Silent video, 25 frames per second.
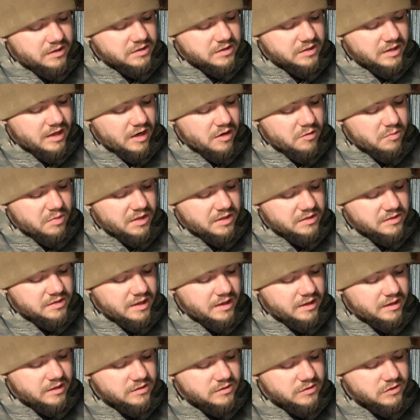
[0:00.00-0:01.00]
care being
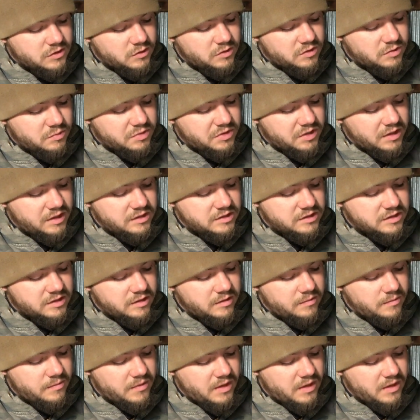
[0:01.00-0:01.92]
taken so to place them